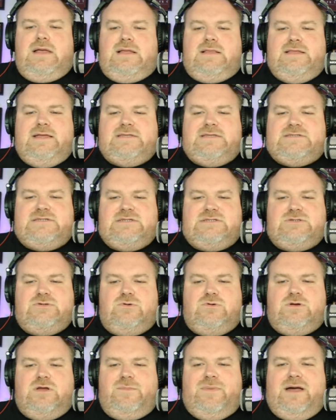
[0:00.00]
Let's
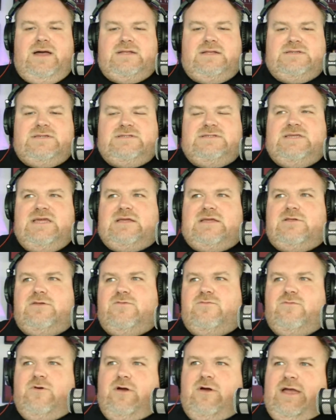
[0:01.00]
talk about
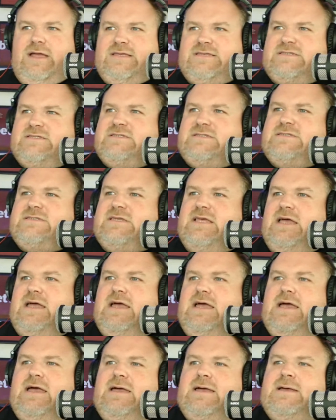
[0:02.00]
Declan Rice.
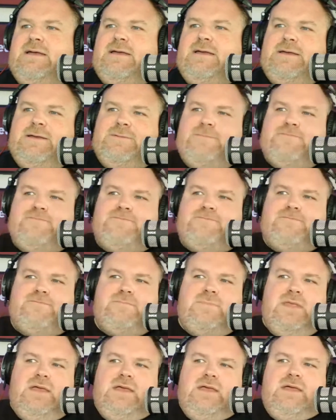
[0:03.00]
Do
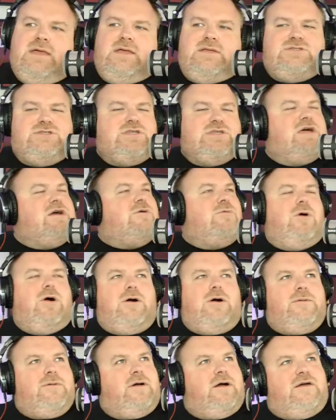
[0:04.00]
you know
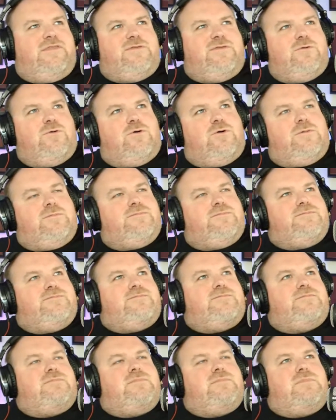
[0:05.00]
what? I thought,
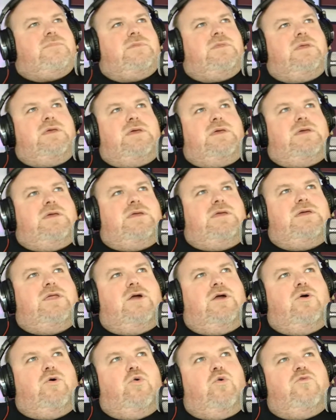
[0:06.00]
you
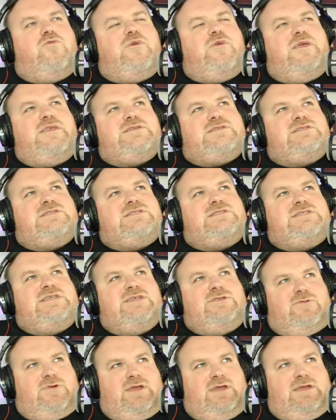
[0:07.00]
know, all things
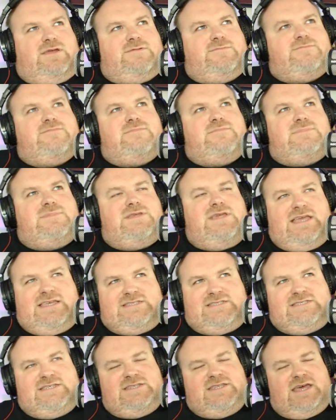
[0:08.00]
considering,
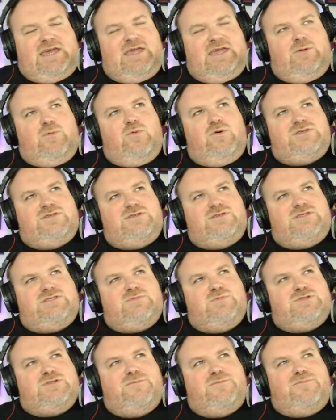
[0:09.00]
yesterday was
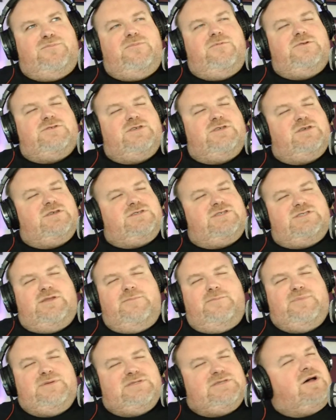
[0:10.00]
just a
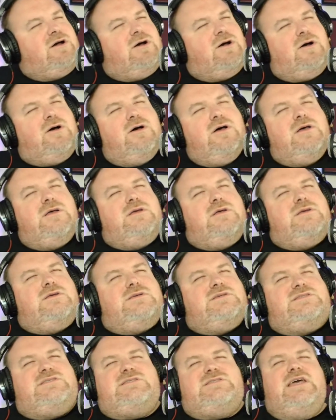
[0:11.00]
bizarre
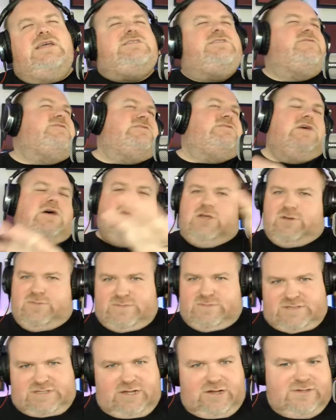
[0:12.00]
set of
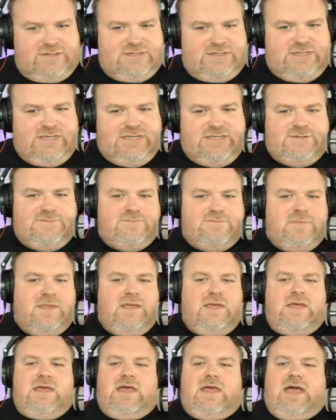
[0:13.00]
circumstances.
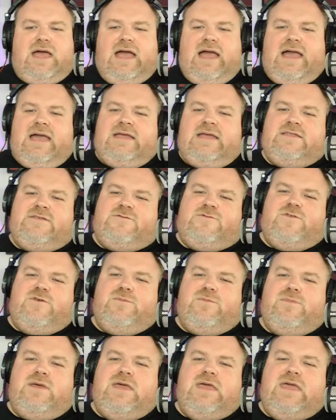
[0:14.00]
And for
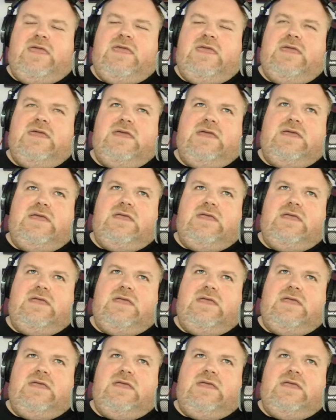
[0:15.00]
me,